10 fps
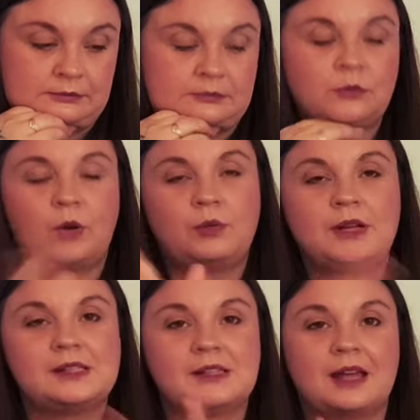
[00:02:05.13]
well, we'll
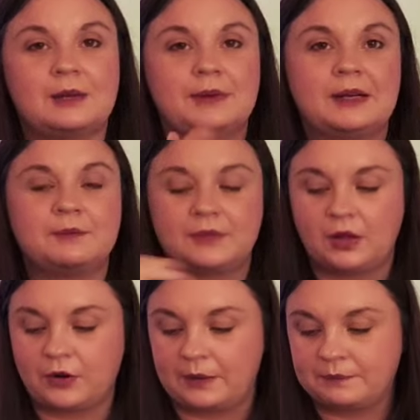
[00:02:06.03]
get to that in a minute.
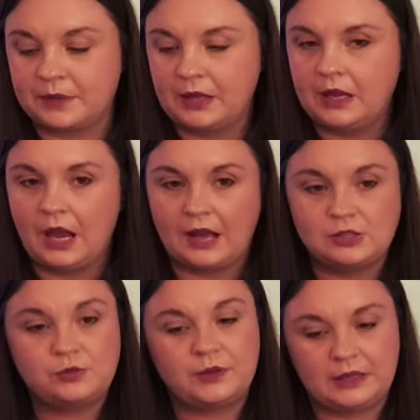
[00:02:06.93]
Okay. I
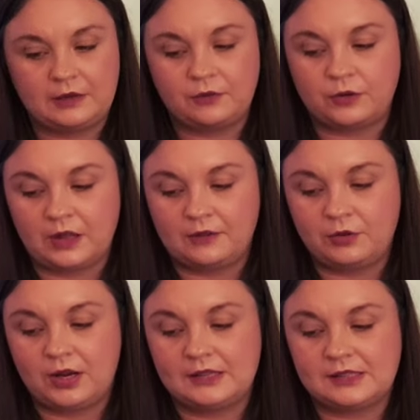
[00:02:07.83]
do feel like for a lot of you
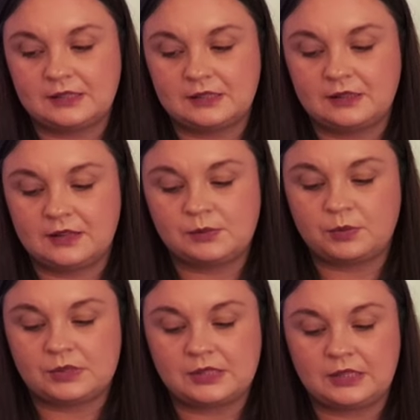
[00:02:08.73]
guys, this
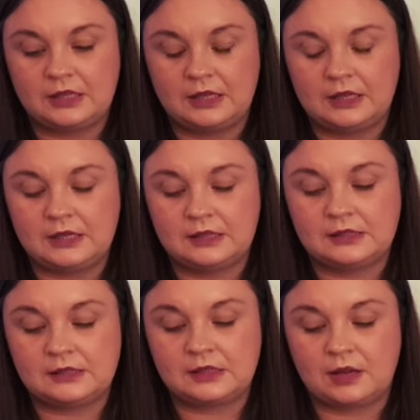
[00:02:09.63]
person
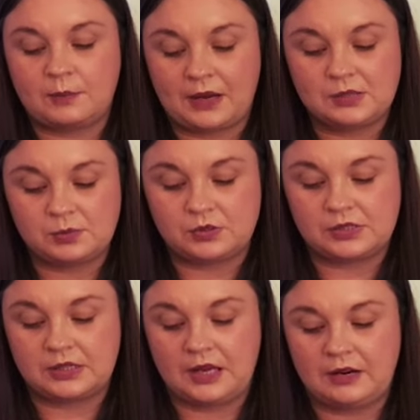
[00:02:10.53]
is a past
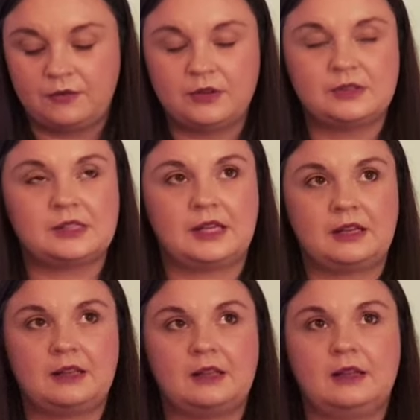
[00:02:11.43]
person and it feels
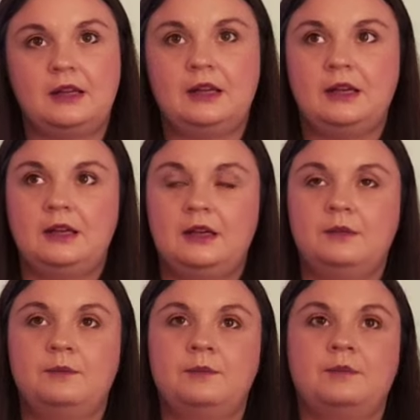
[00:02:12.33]
like
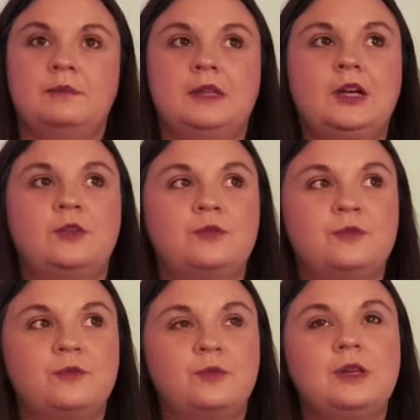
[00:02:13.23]
they are
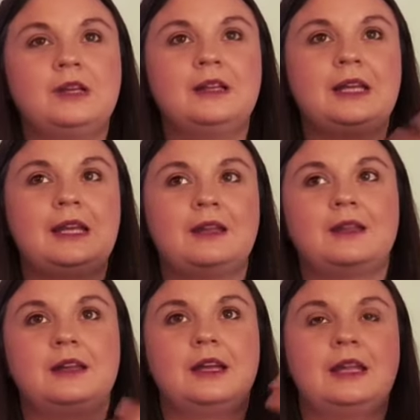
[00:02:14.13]
really
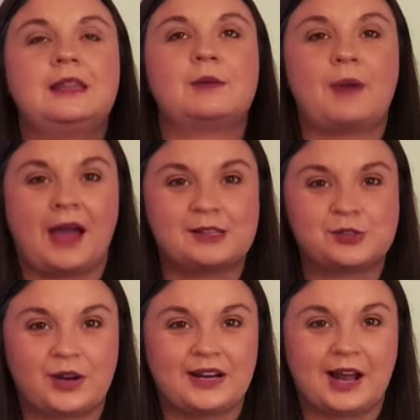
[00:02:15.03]
in the past
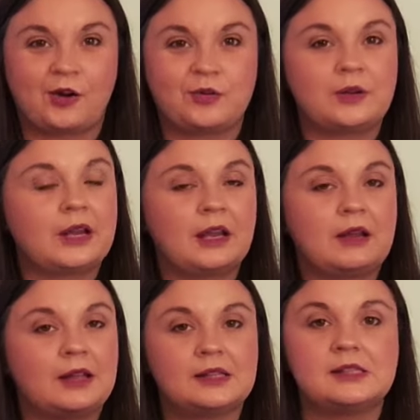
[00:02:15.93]
right now. Okay, you
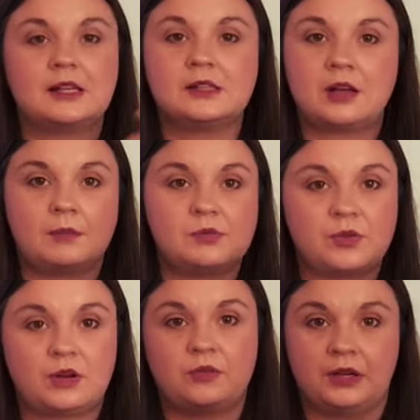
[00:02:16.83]
got the Six of Cups for
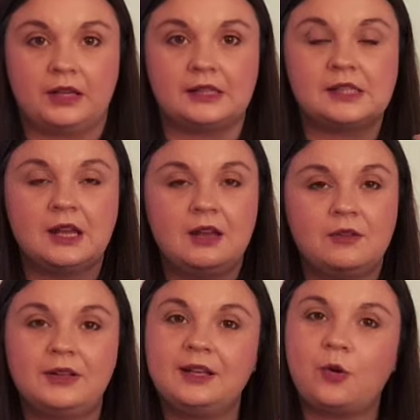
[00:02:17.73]
their feelings.
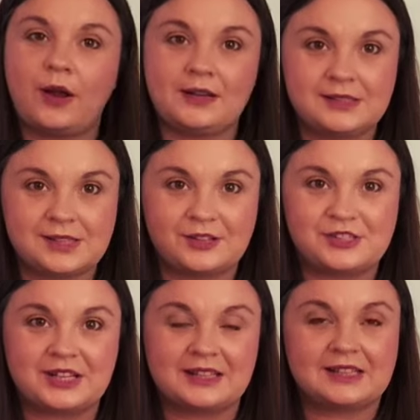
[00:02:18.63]
Feeling quite
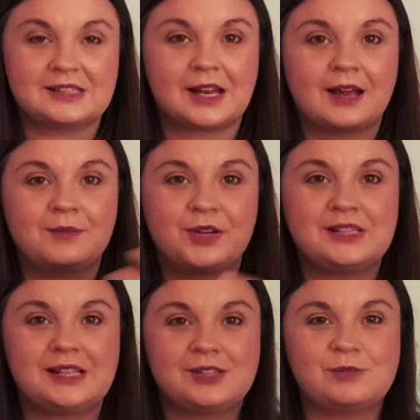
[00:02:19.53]
nostalgic at this time, very
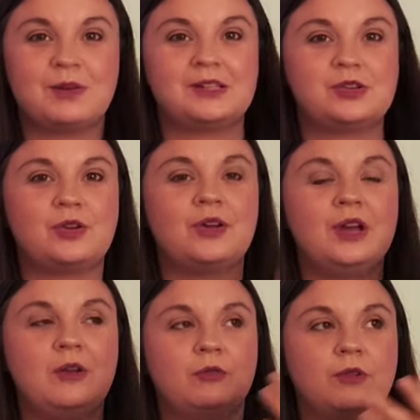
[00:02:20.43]
sentimental,
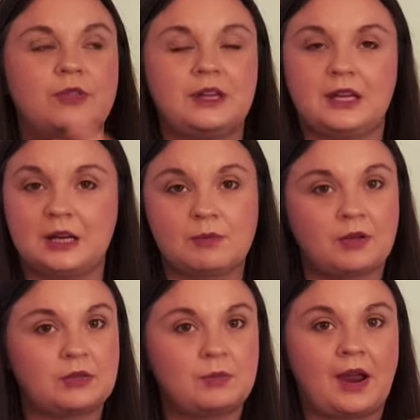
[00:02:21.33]
thinking
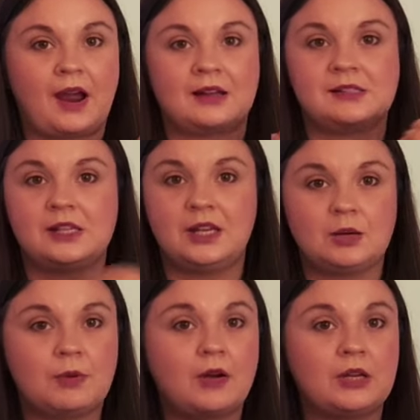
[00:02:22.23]
about the past, thinking
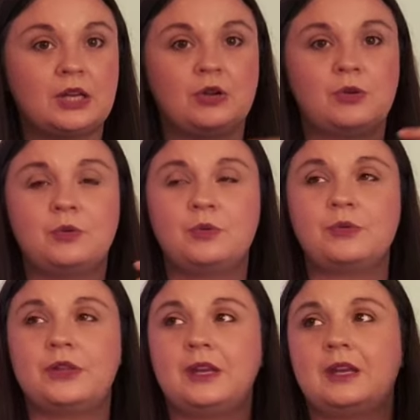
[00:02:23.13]
about you,
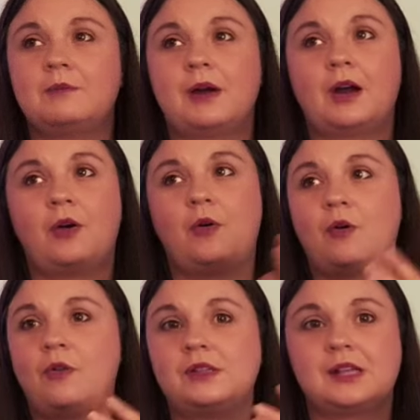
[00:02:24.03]
thinking about
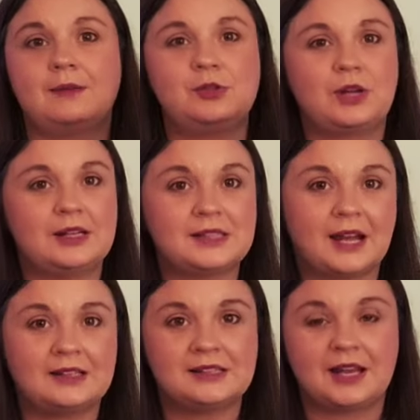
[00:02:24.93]
all the times you guys
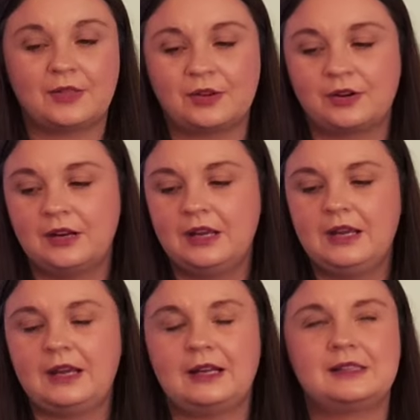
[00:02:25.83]
had together.
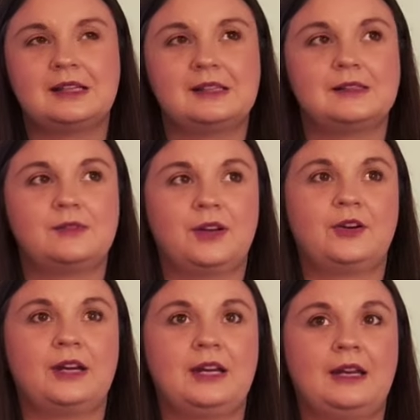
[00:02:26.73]
It's it's
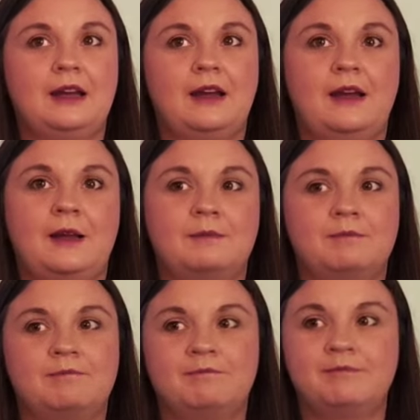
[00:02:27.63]
very um,
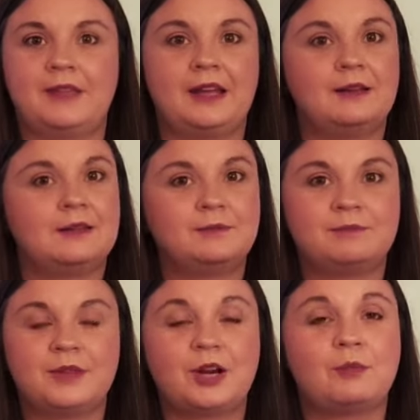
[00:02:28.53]
like
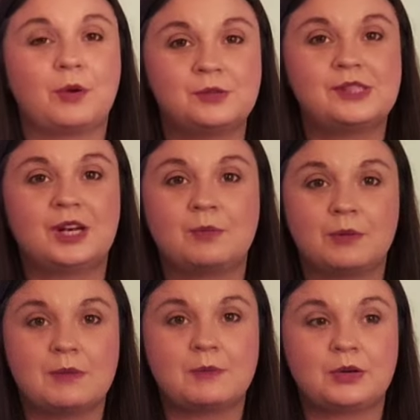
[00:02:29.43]
they are posted up
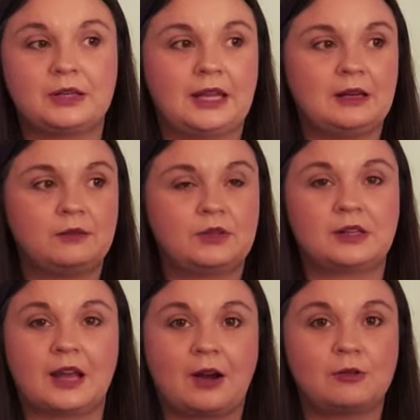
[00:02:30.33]
on memory lane with the
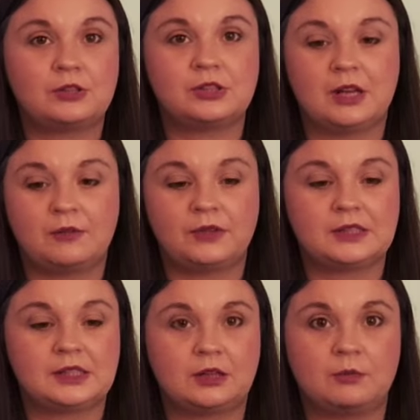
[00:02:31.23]
couch,
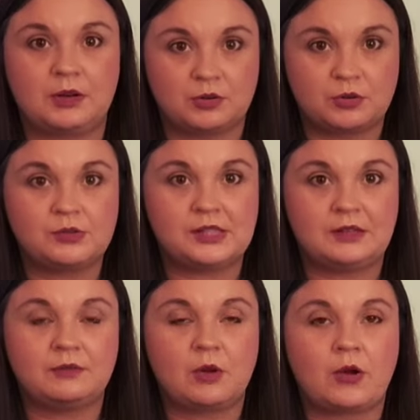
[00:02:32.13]
Netflix, and their beer
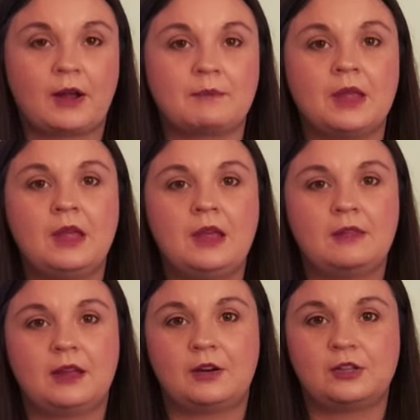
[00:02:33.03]
koozie. Okay,
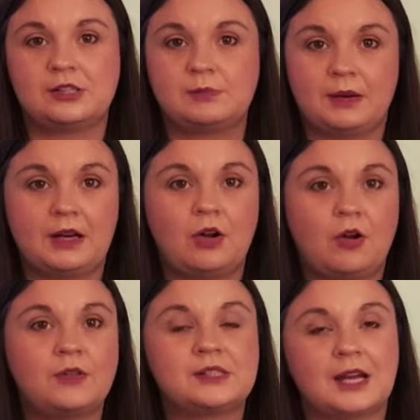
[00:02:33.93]
they are just spending
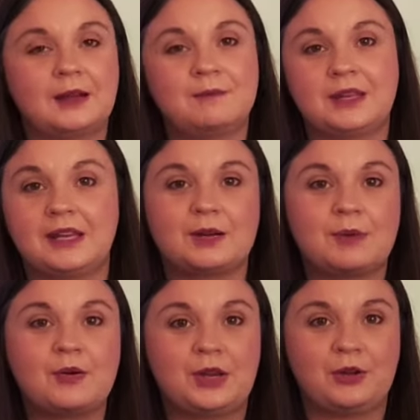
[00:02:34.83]
all the time thinking
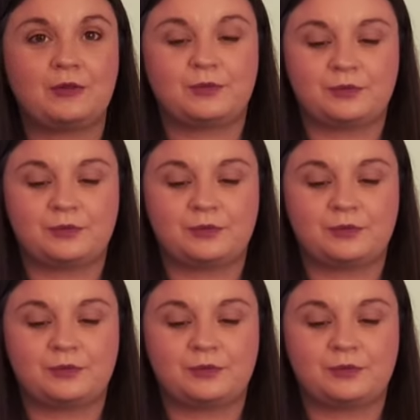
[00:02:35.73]
about you.